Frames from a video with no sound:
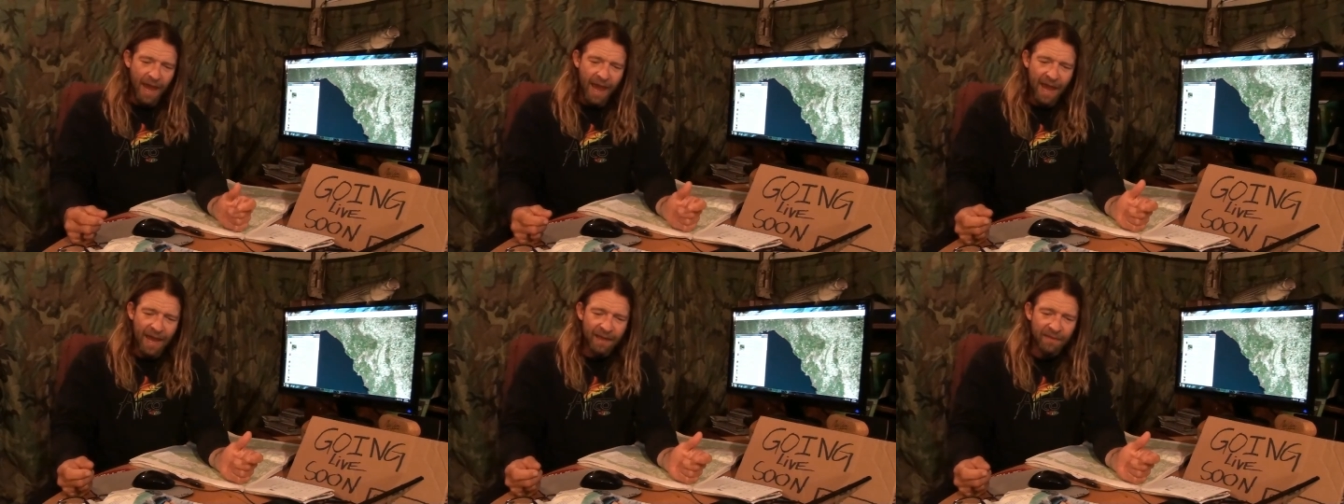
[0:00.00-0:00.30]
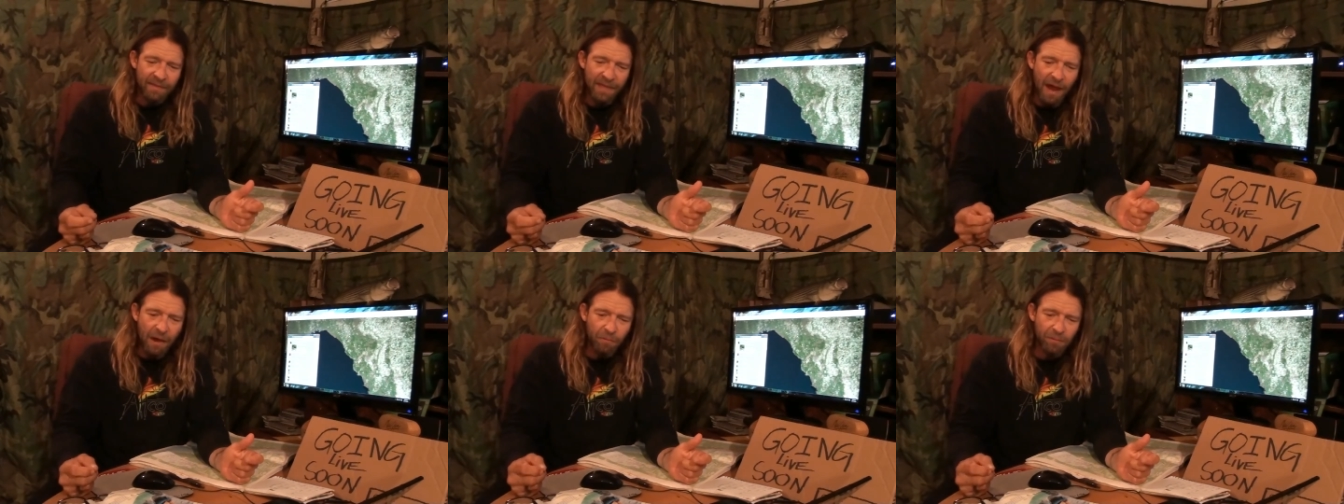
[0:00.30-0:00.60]

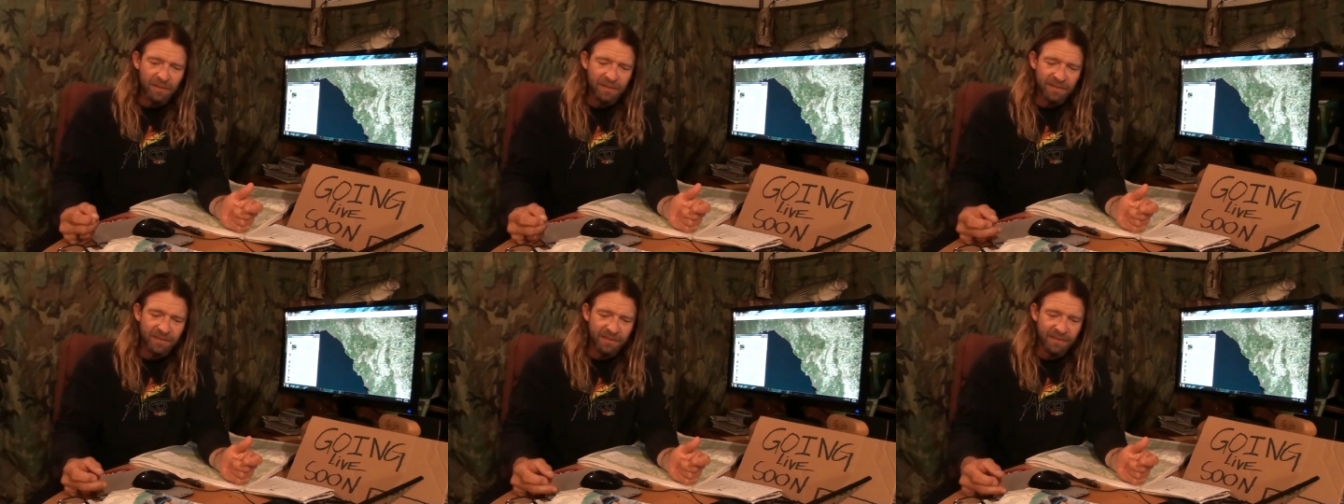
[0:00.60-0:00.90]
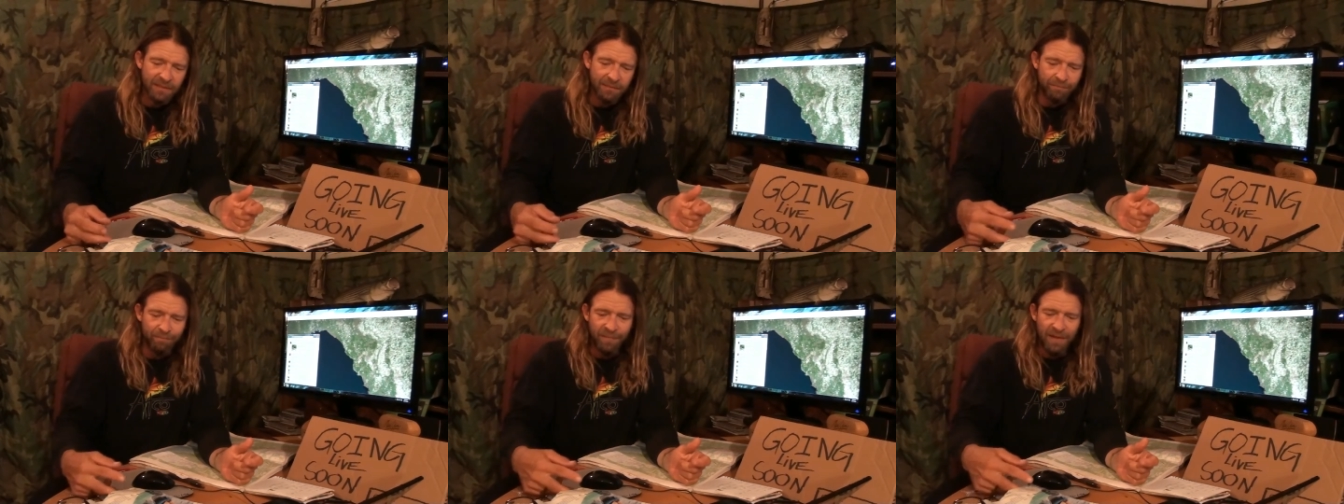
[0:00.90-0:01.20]
and that
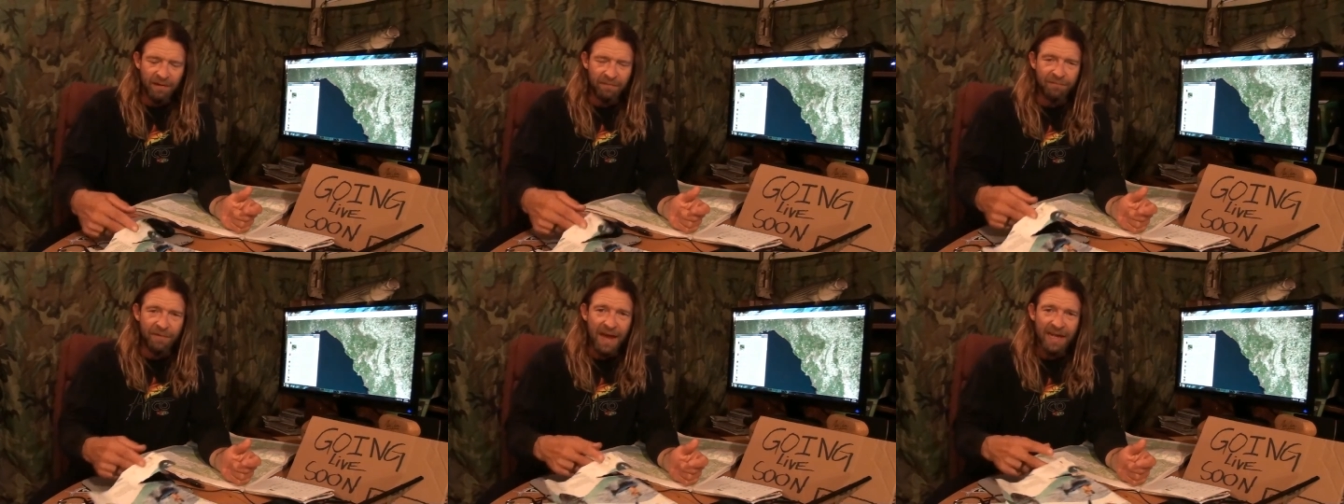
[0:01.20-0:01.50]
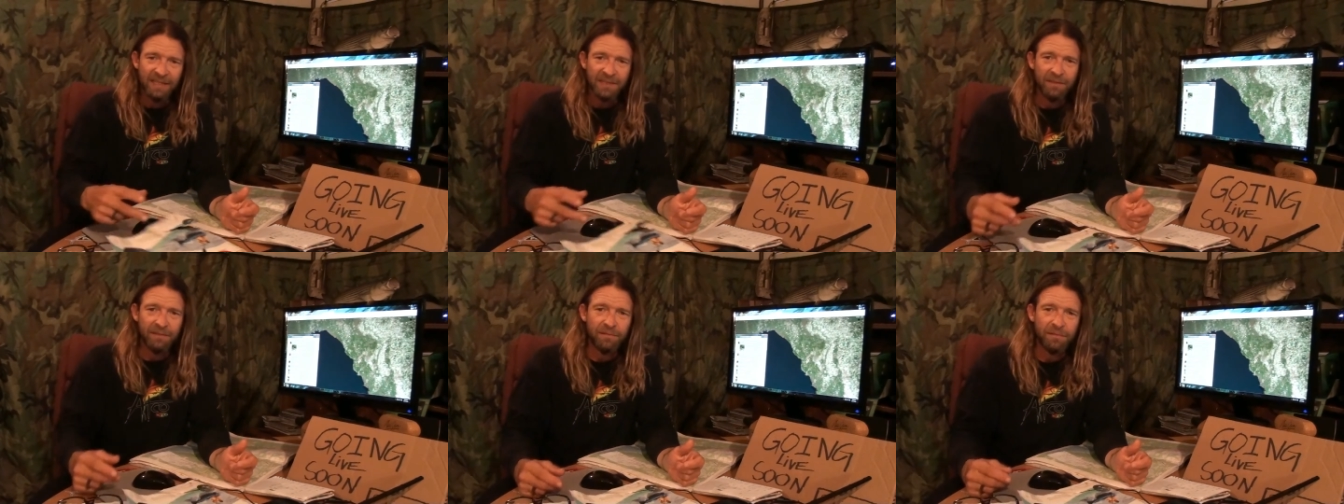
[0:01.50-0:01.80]
was
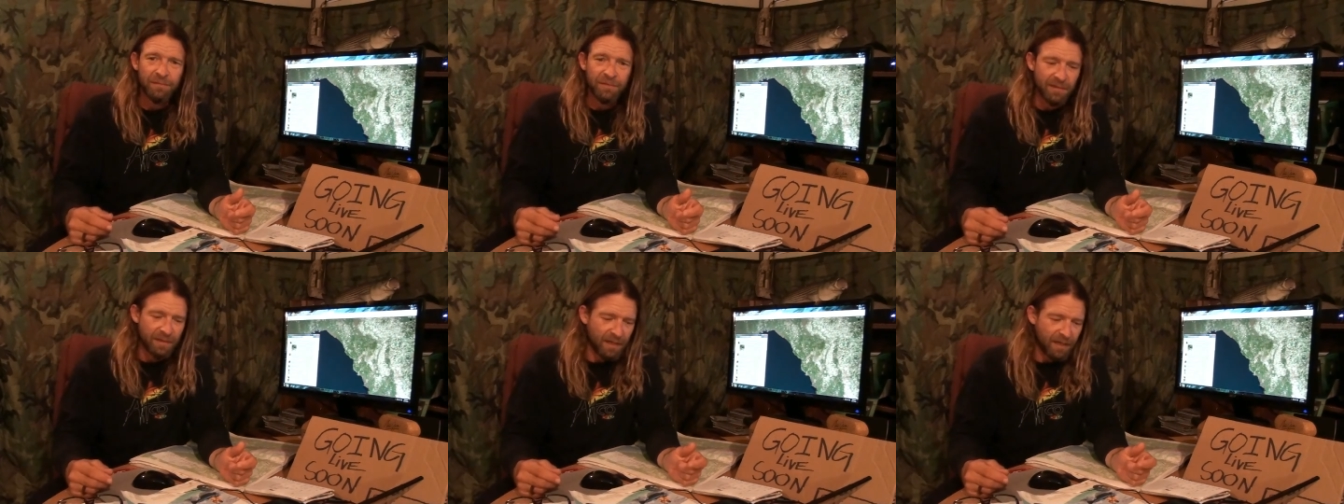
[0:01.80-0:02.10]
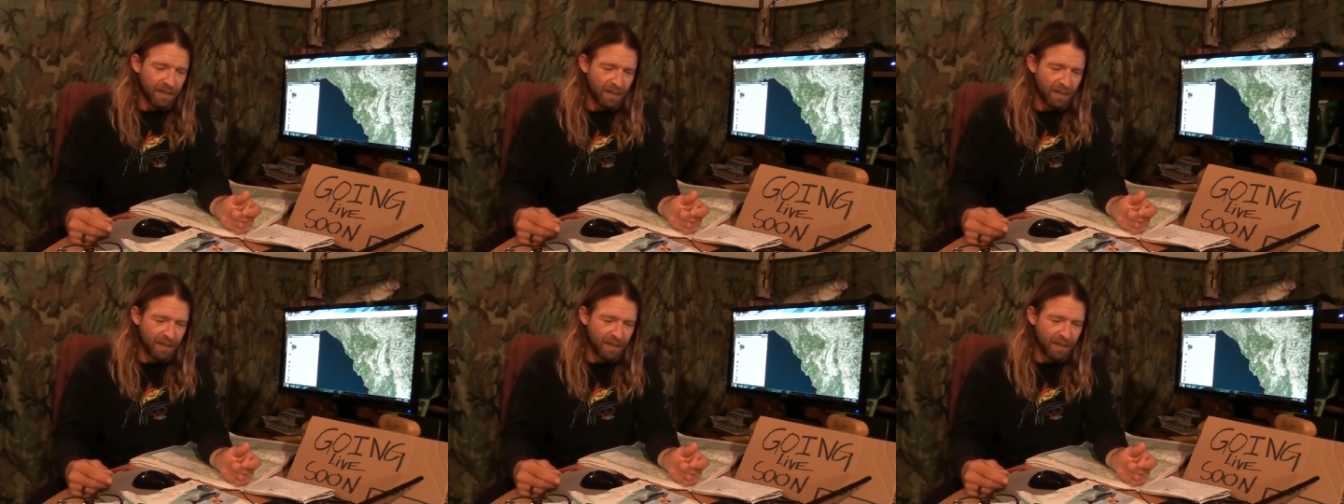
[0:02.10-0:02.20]
effective.